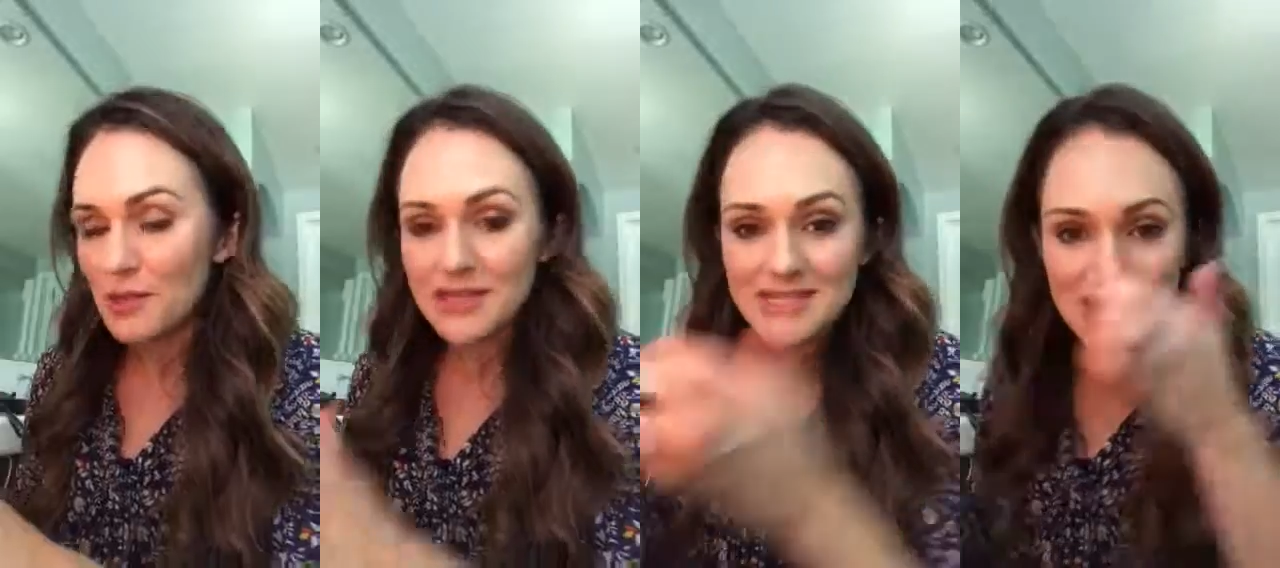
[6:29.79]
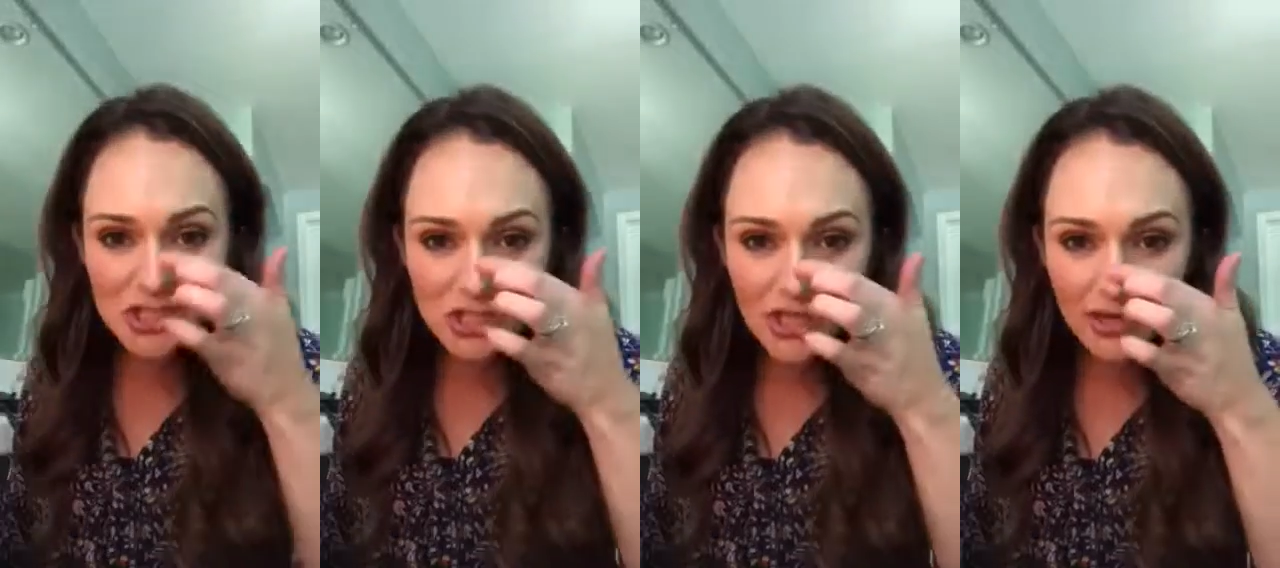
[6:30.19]
but this
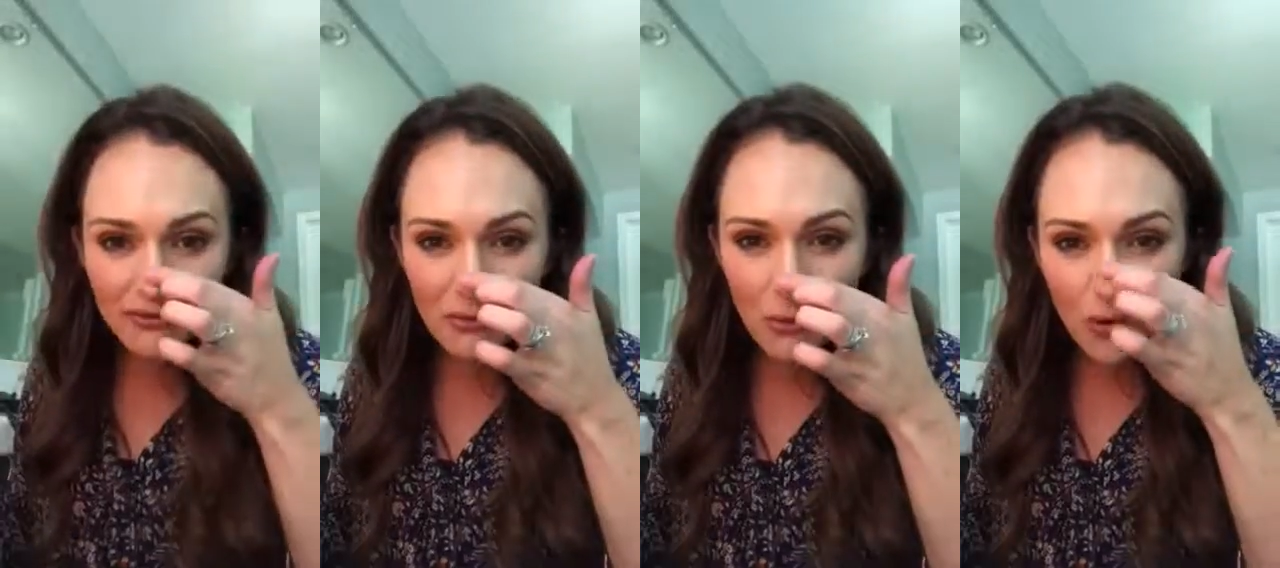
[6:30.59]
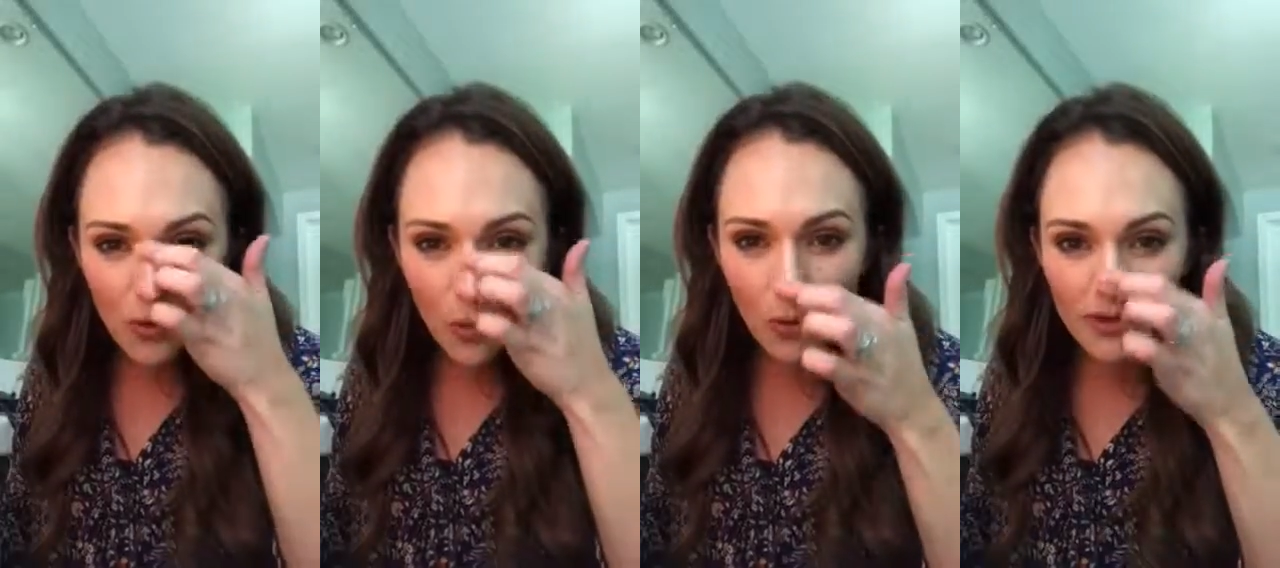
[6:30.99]
is just kind of a more
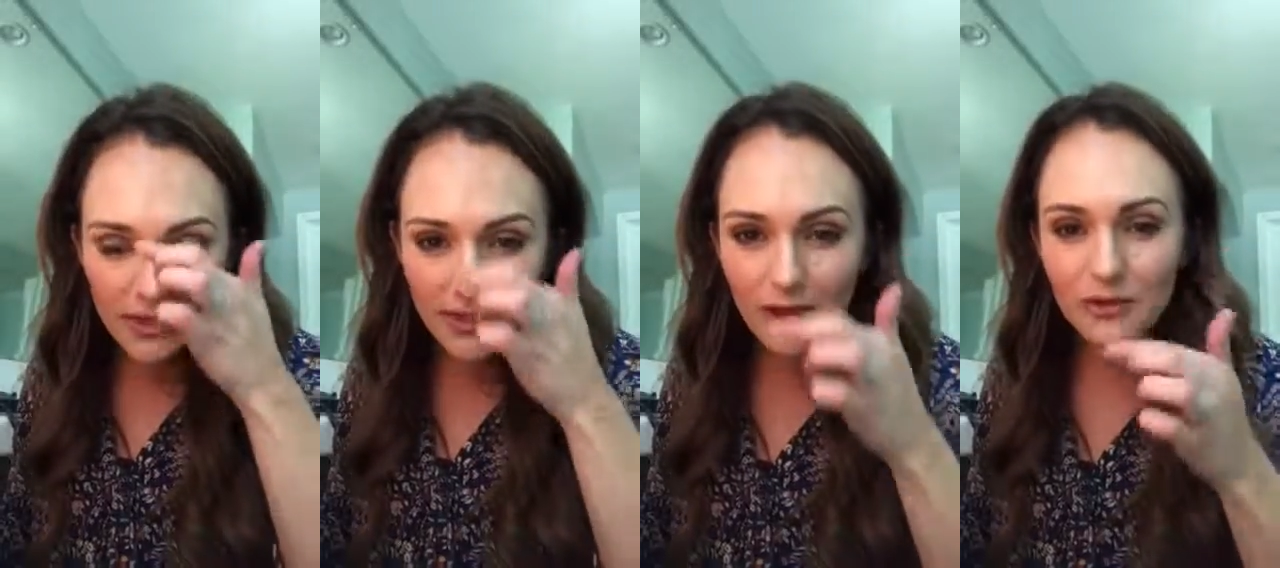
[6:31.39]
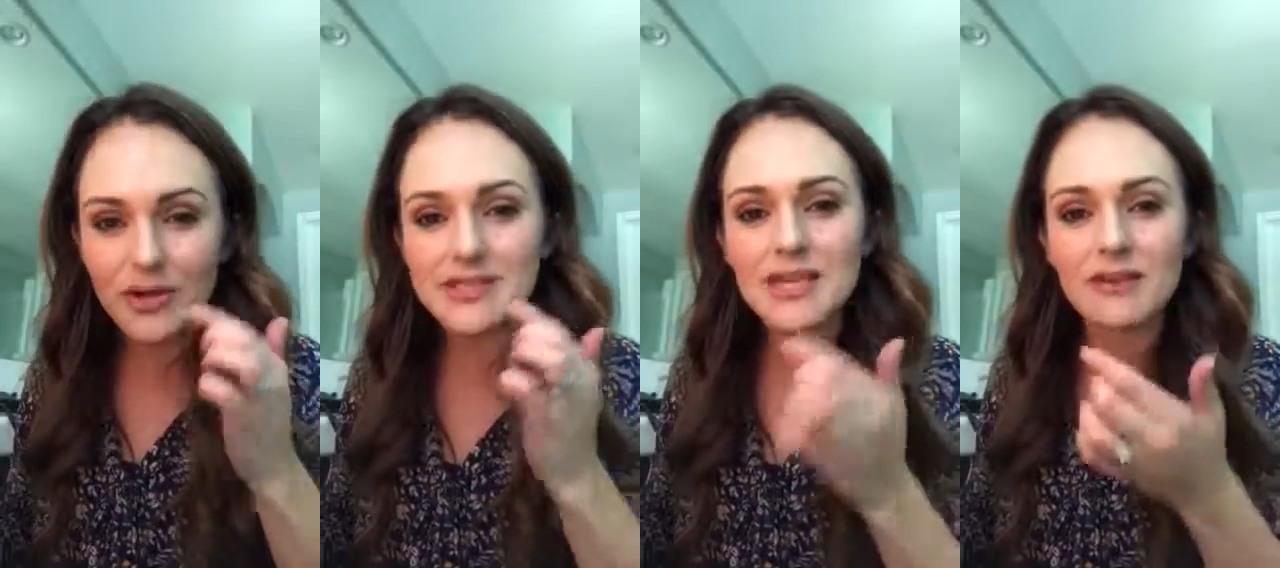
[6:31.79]
golden
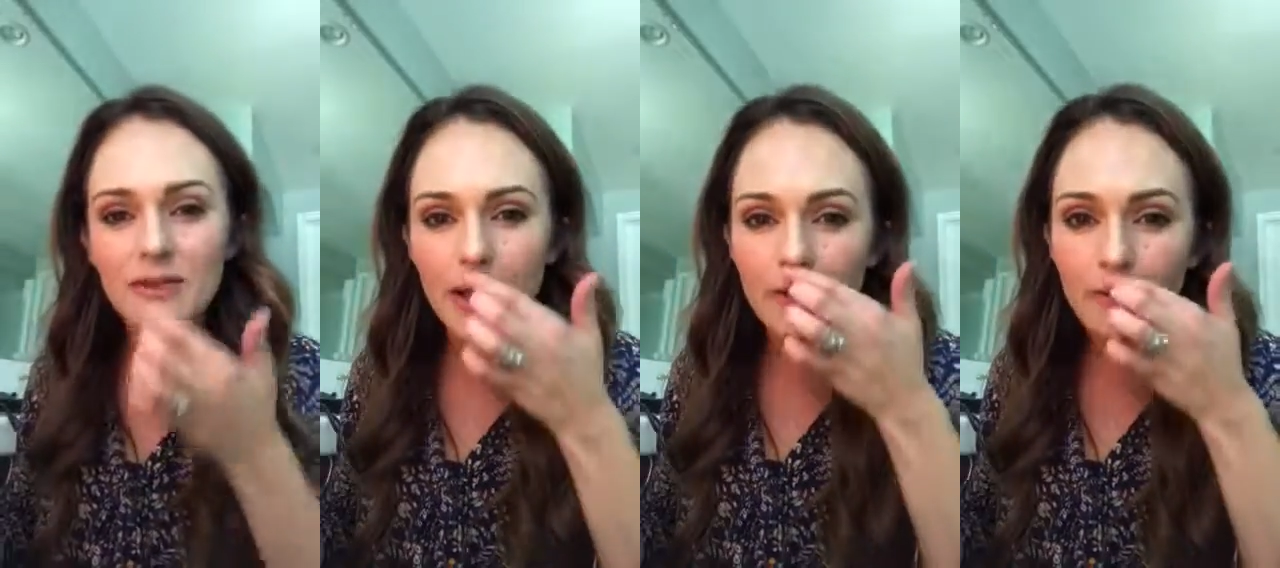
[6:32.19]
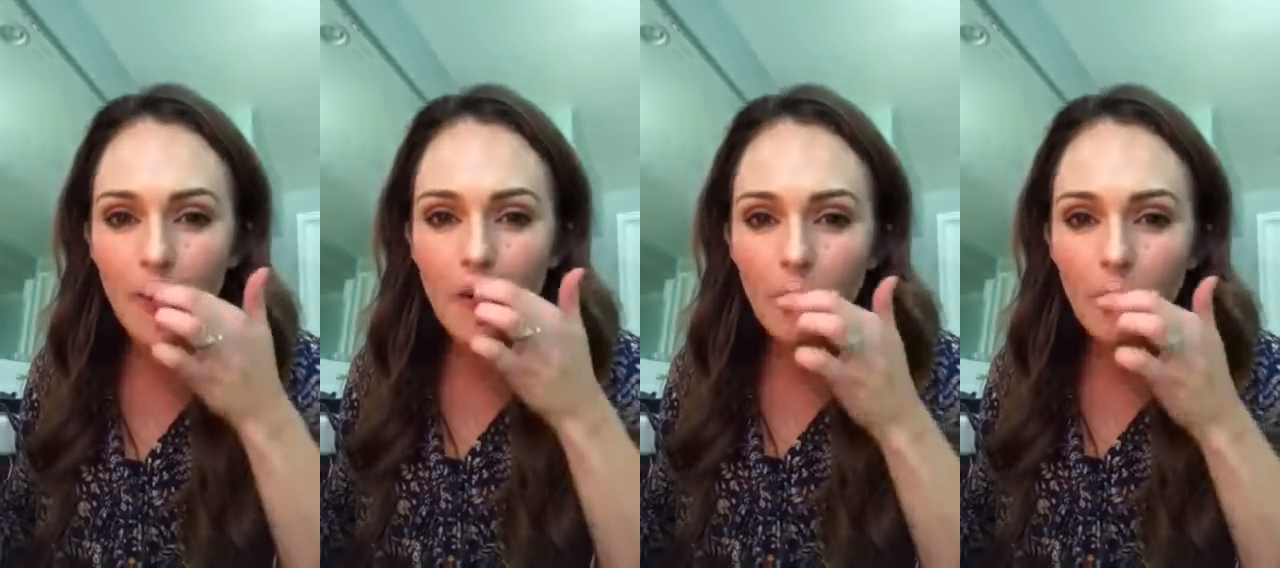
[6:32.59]
color because I have kind of